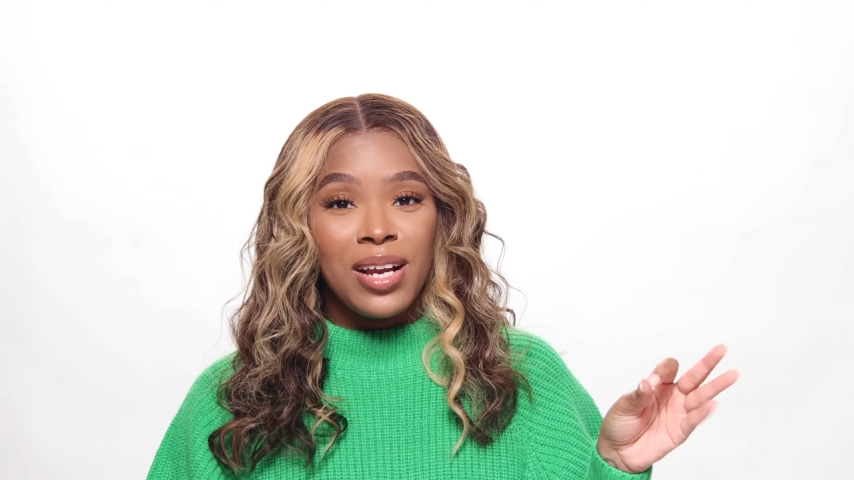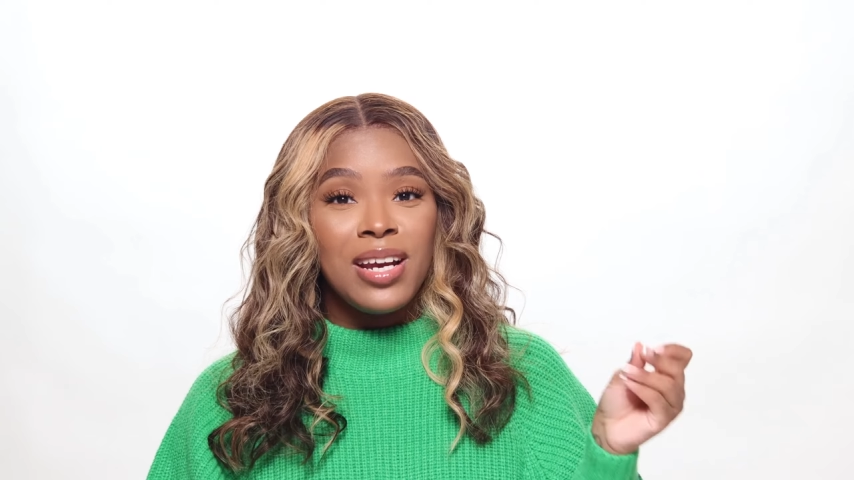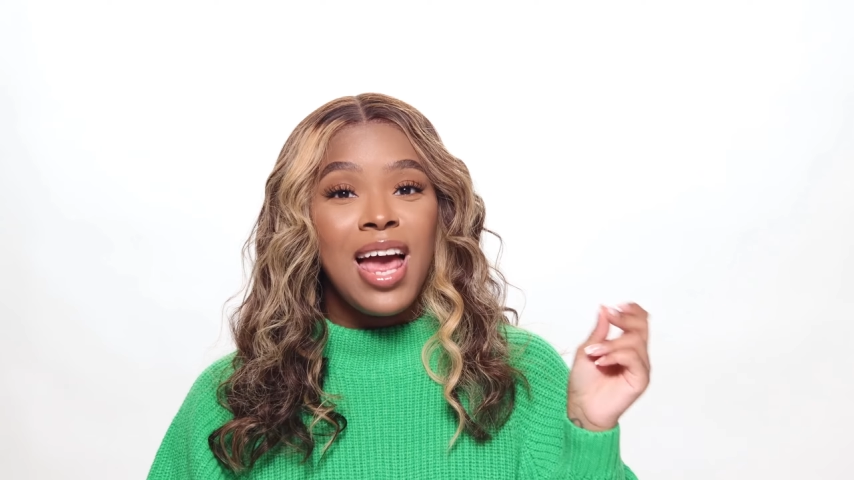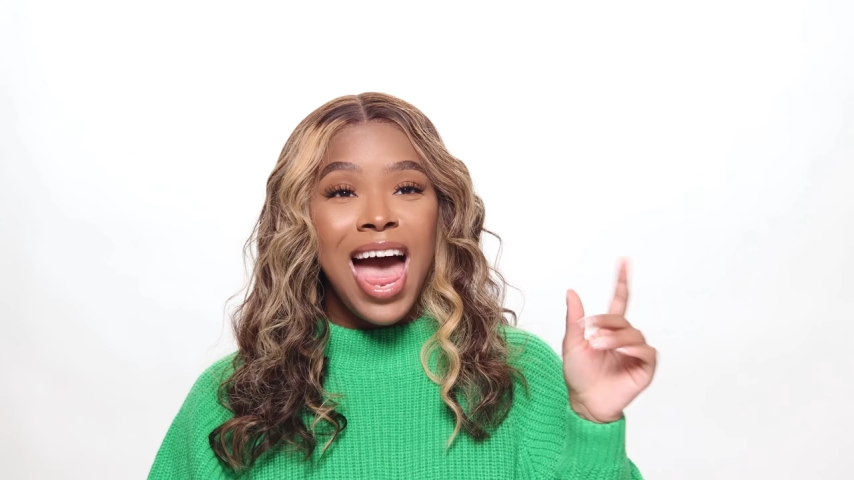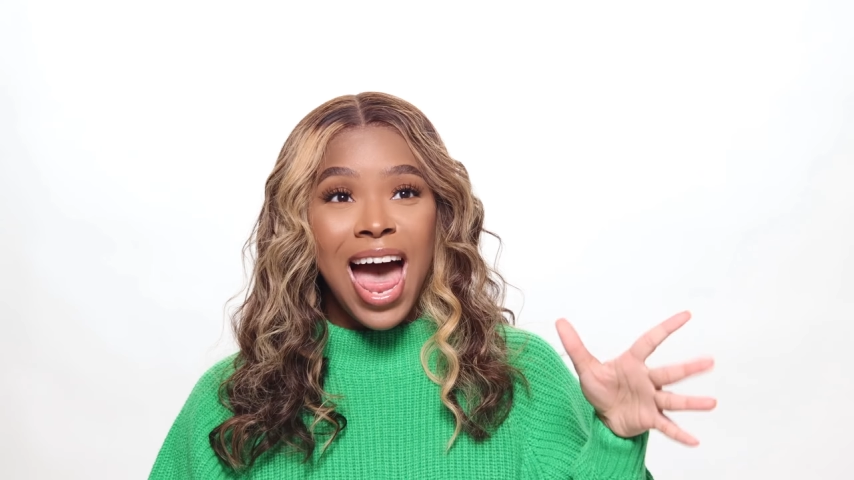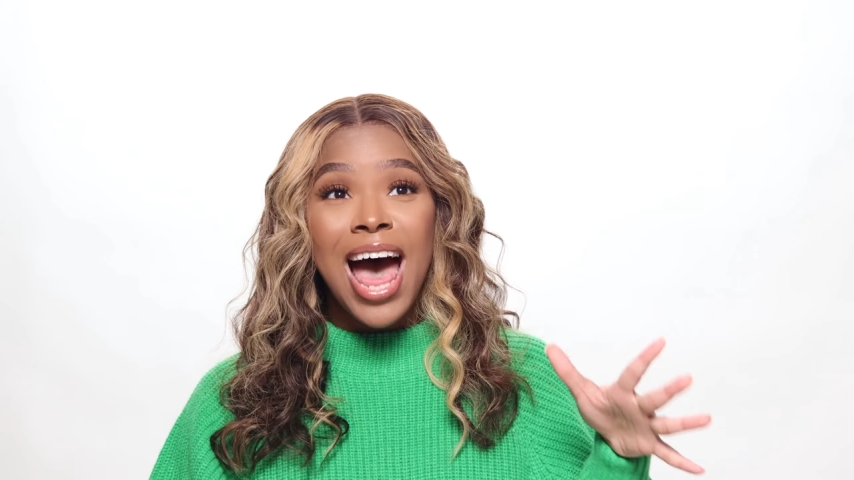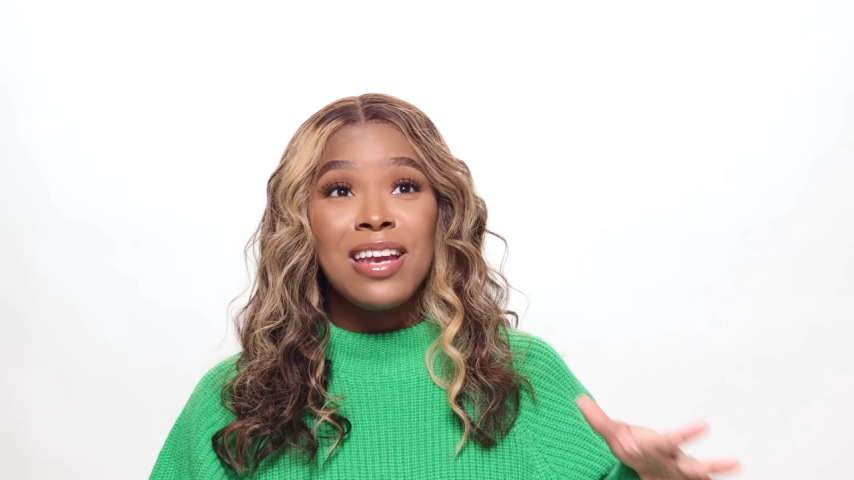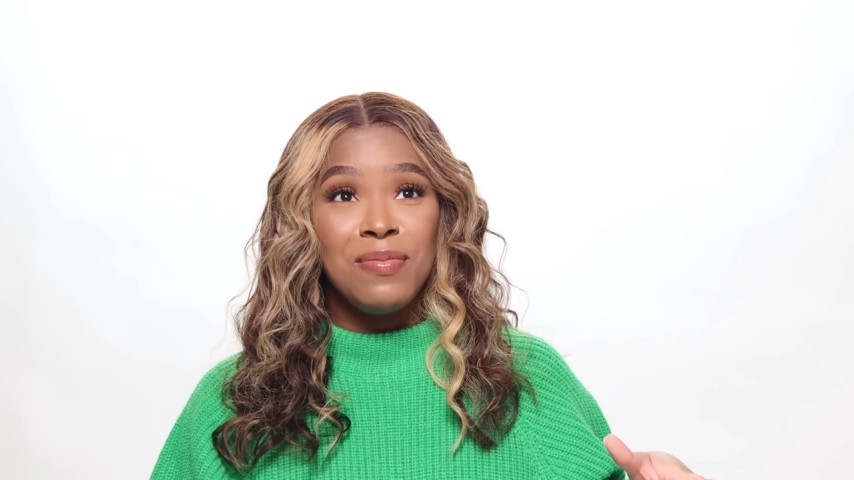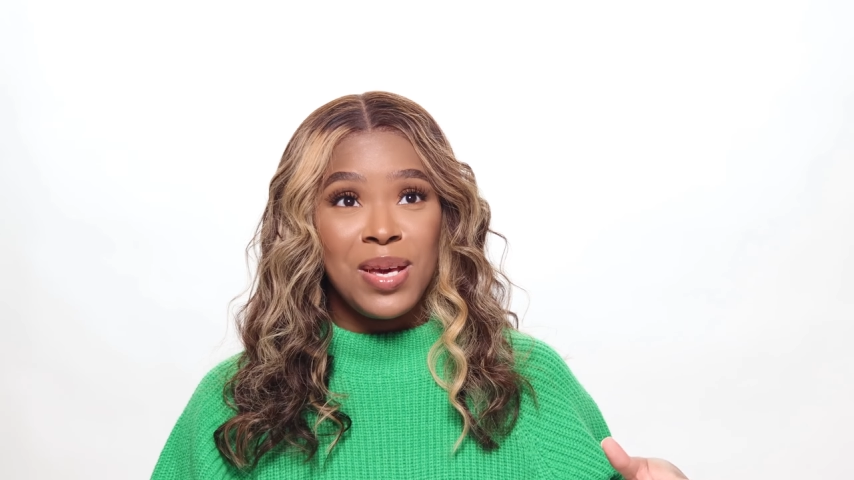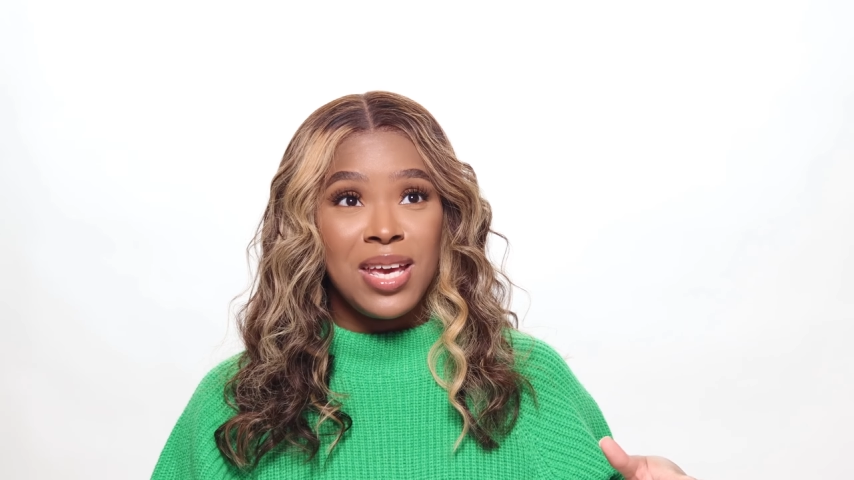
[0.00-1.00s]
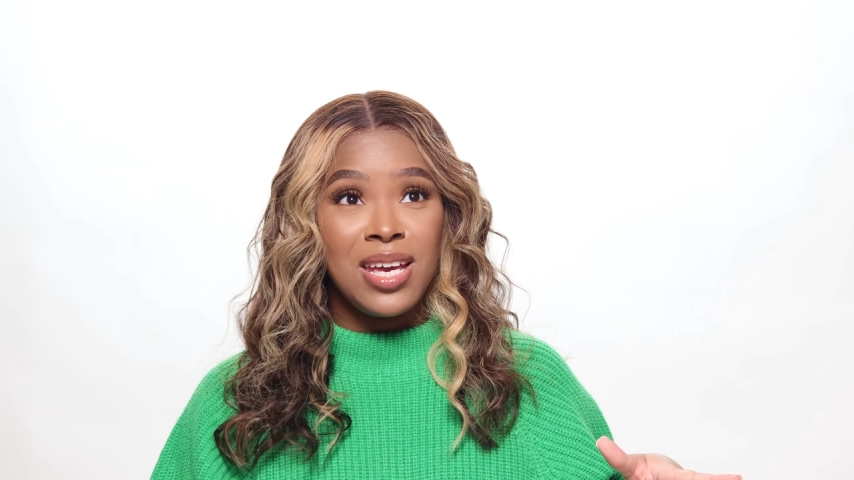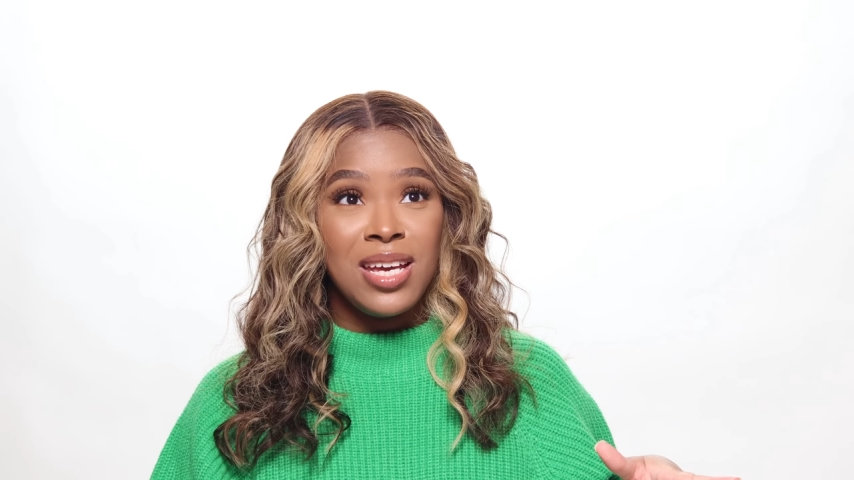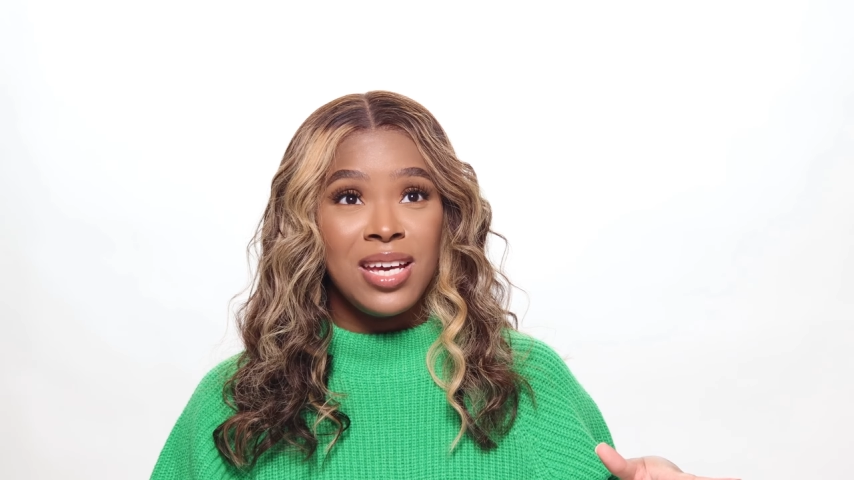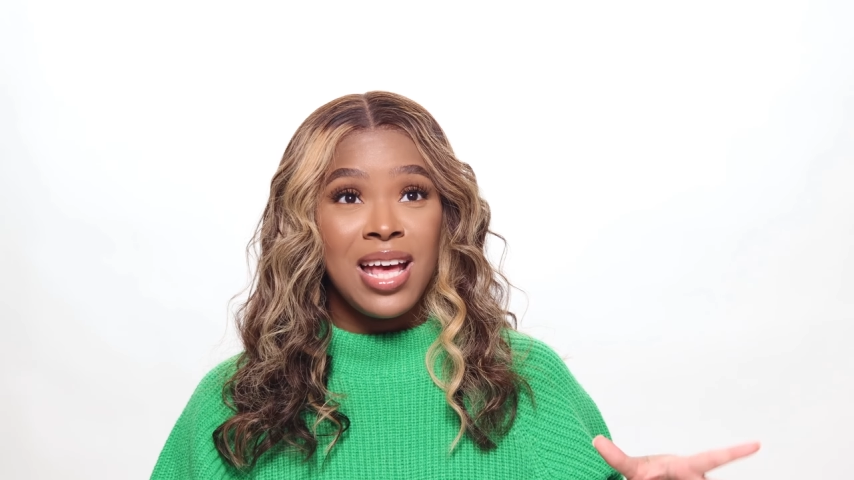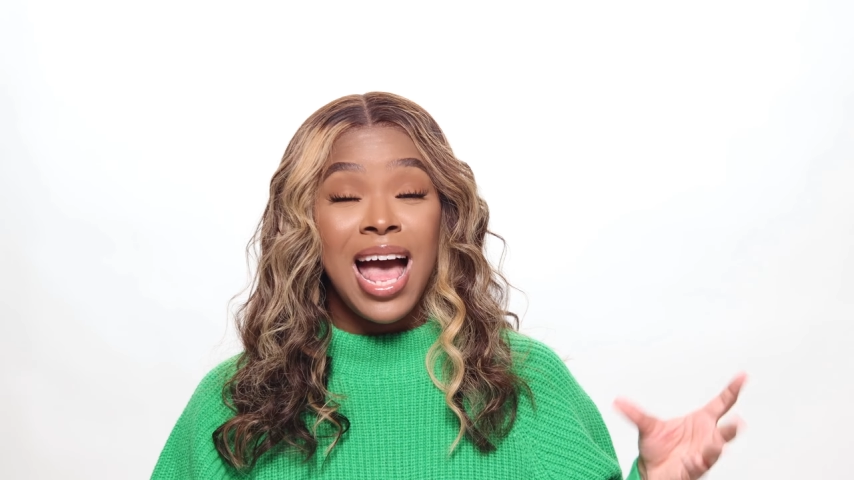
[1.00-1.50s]
one had
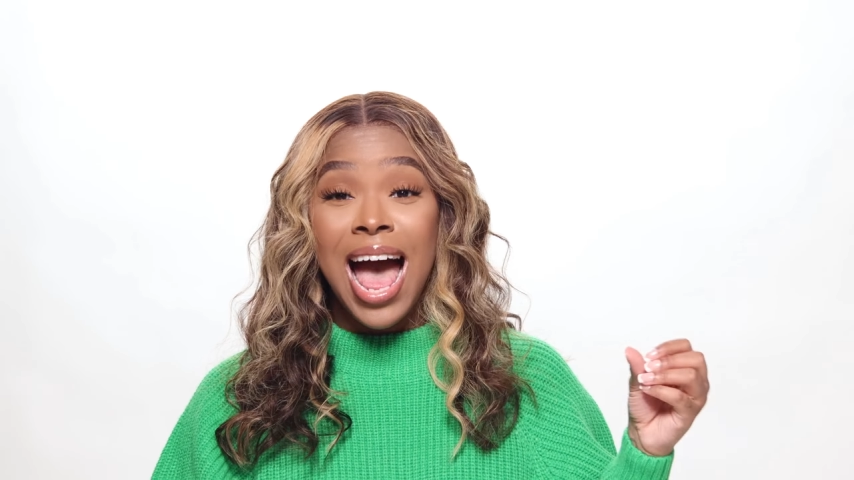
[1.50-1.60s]
me,